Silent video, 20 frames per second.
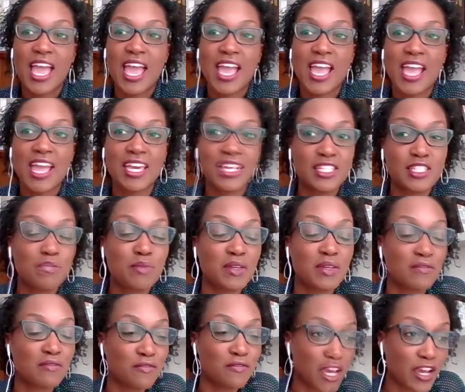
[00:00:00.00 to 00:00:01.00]
And it's
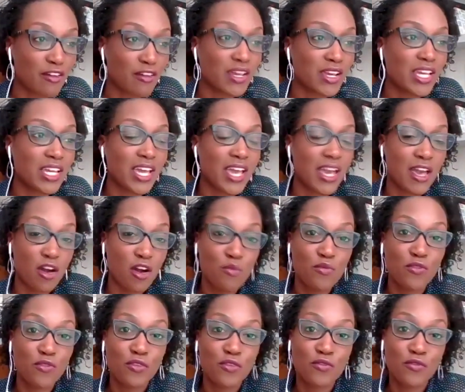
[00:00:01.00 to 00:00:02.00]
been very
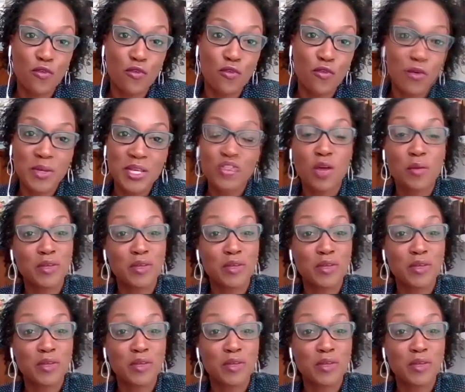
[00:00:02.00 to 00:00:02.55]
helpful for me.